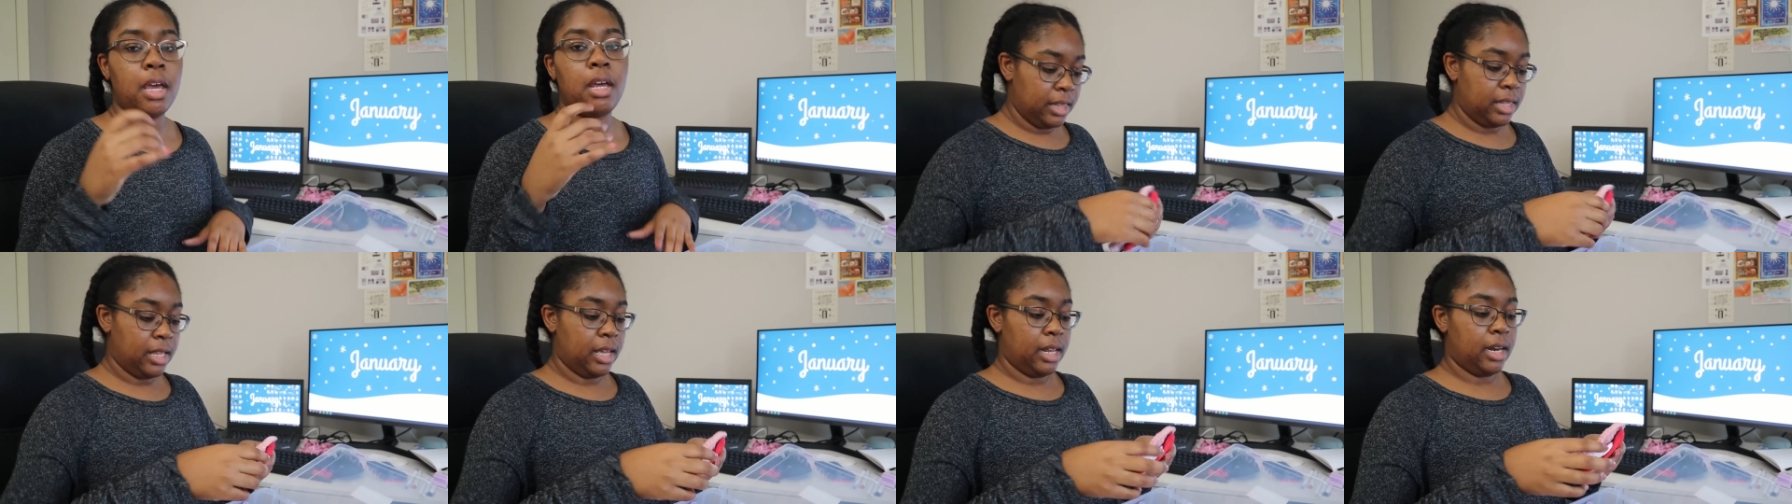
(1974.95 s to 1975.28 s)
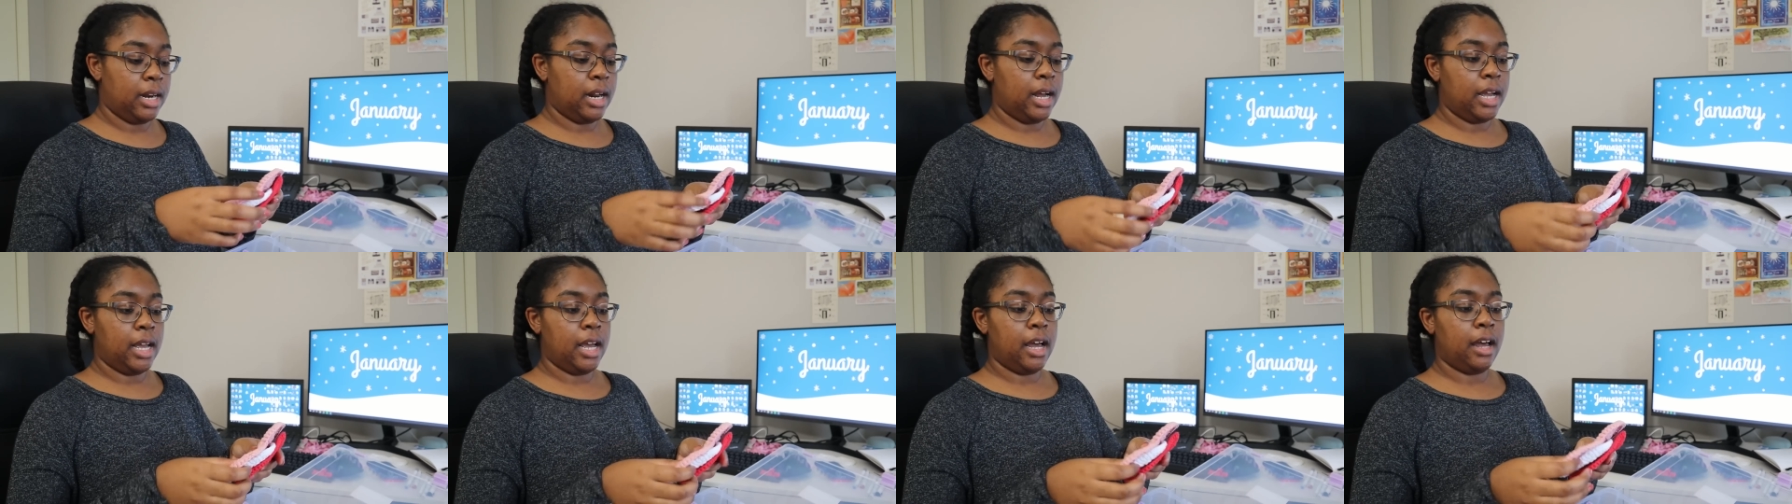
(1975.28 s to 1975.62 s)
And then
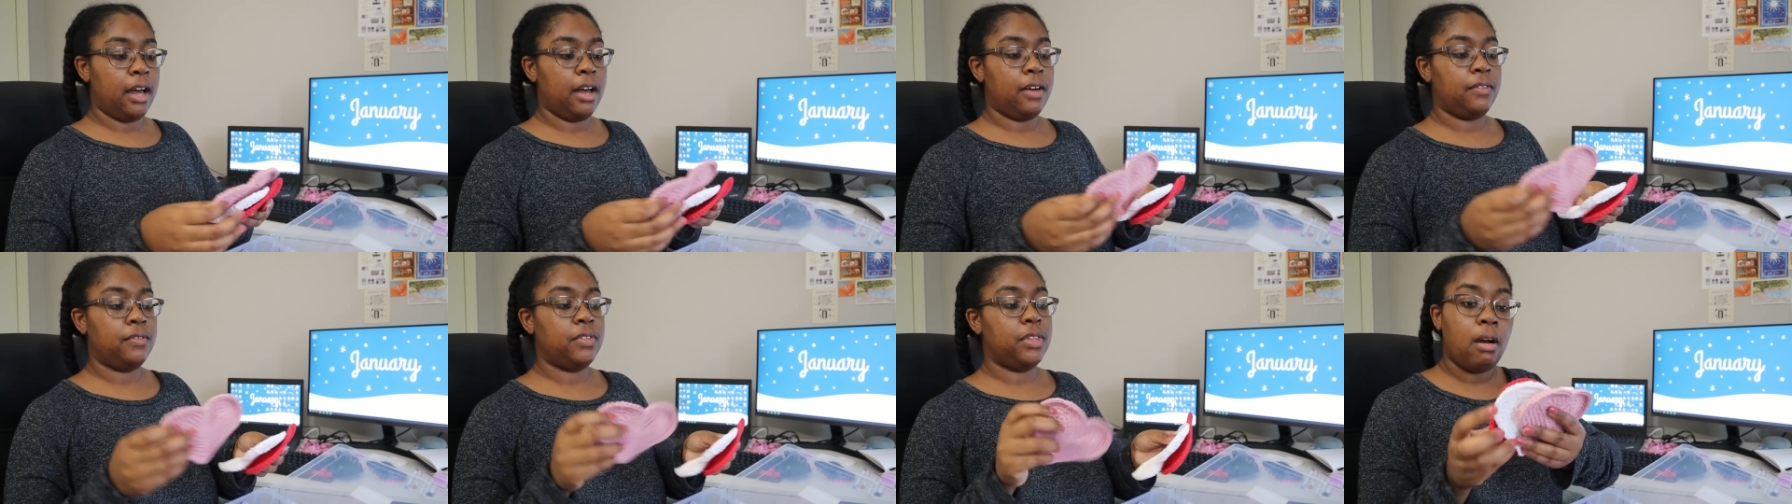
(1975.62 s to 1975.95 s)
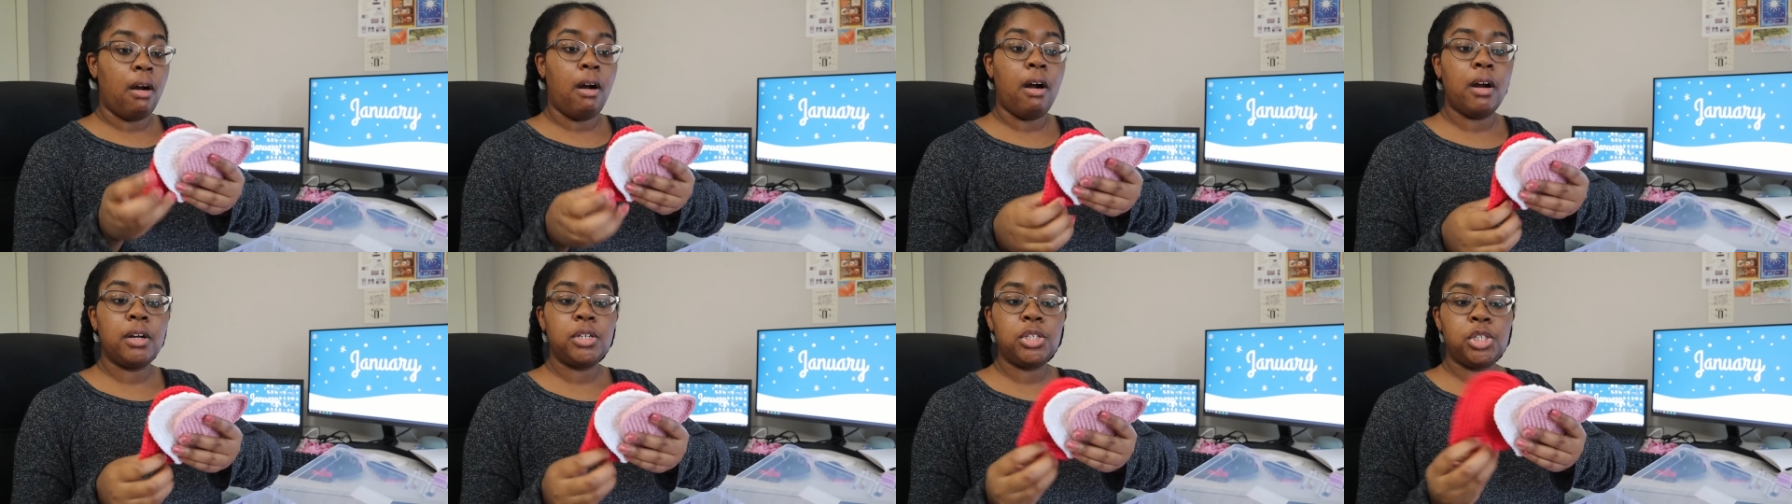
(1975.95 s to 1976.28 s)
I have the
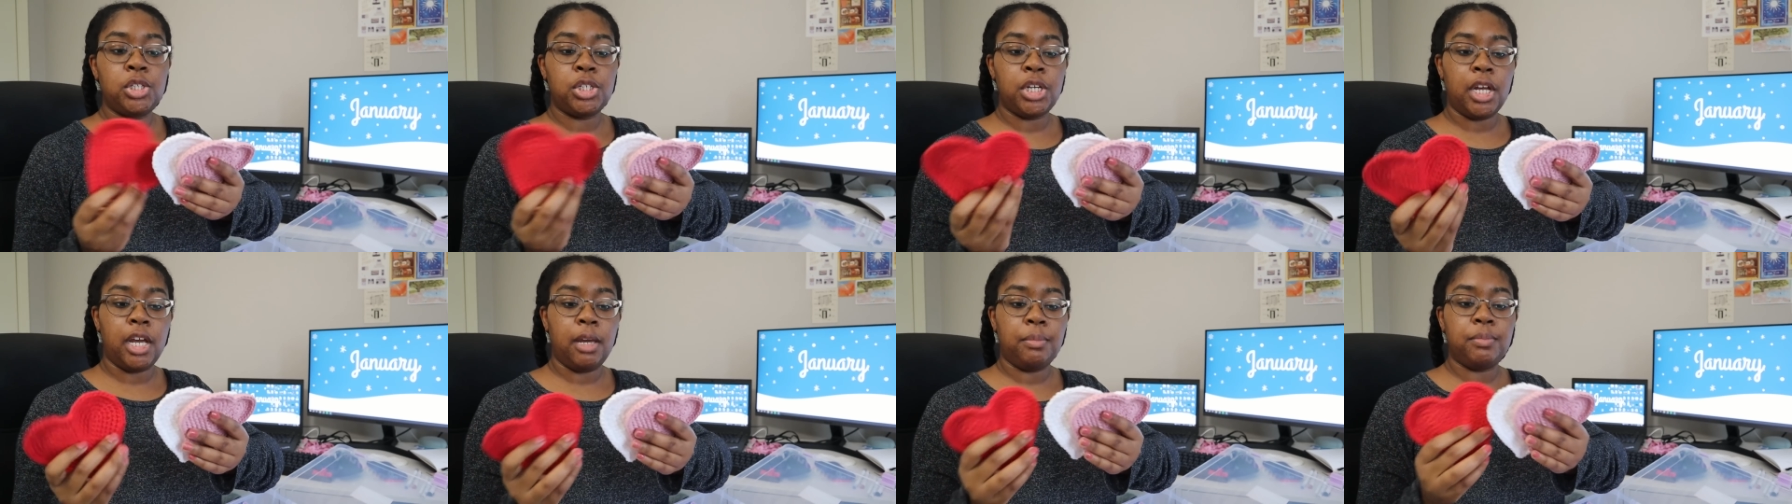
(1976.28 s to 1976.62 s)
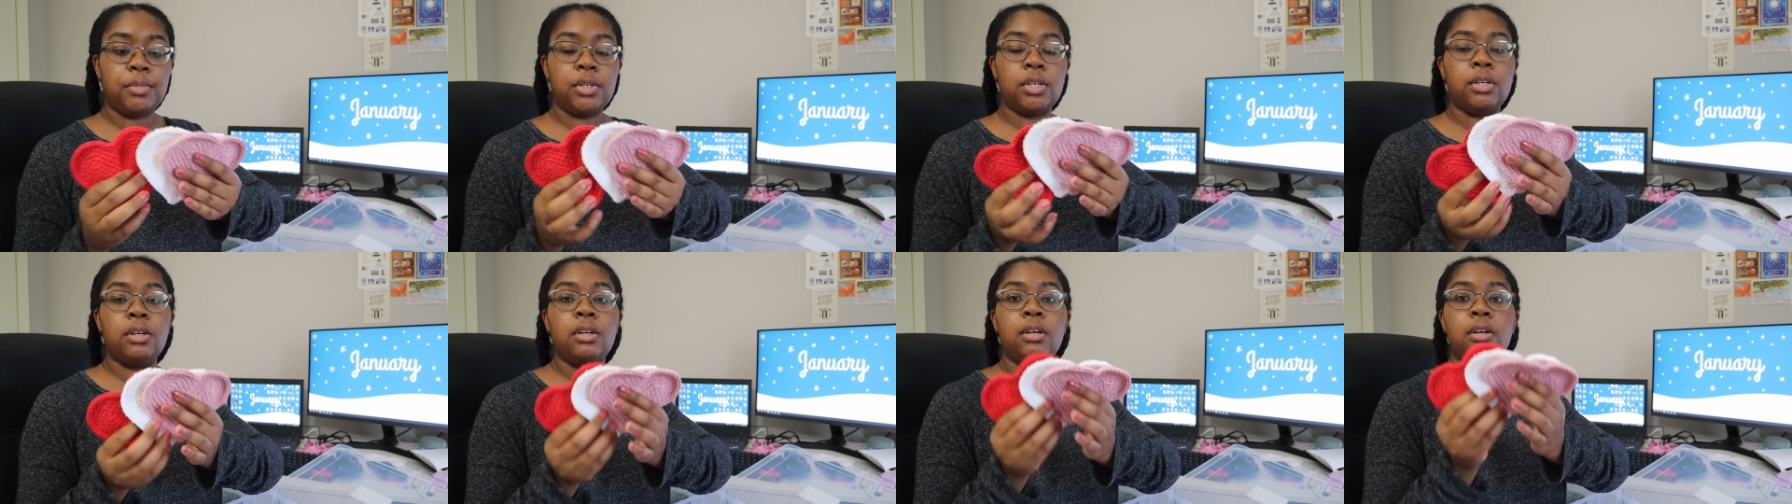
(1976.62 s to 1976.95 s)

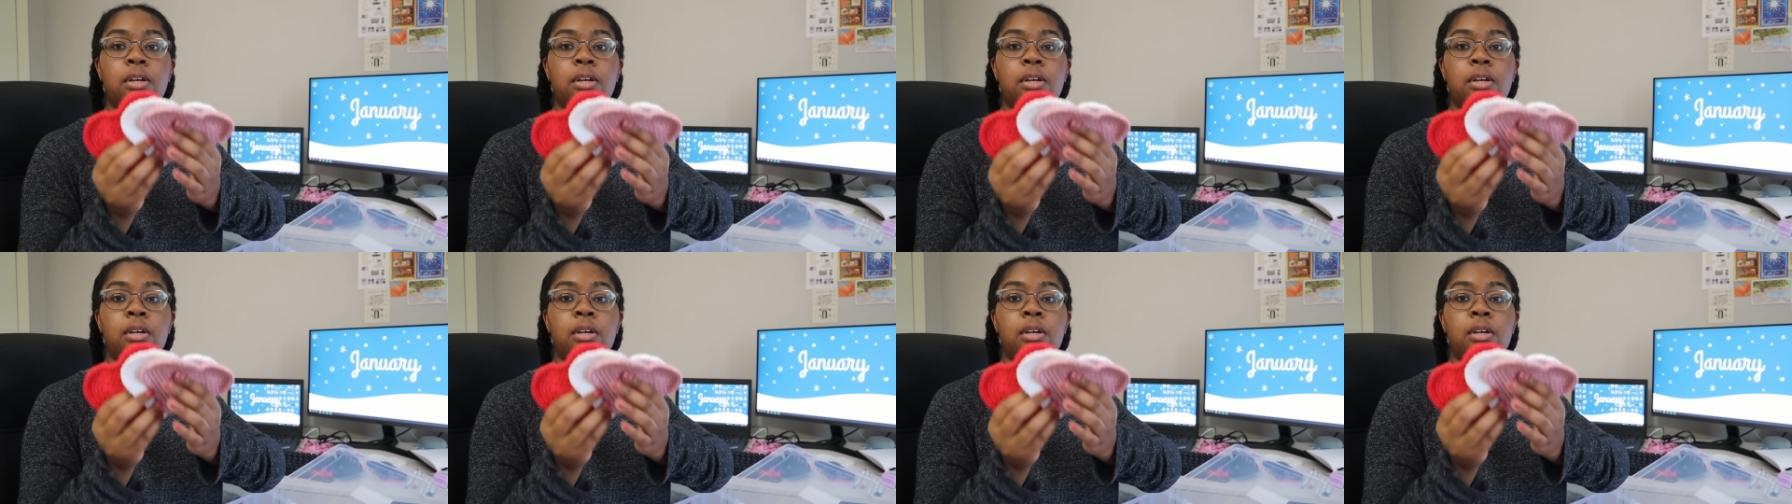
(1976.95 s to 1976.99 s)
heart-shaped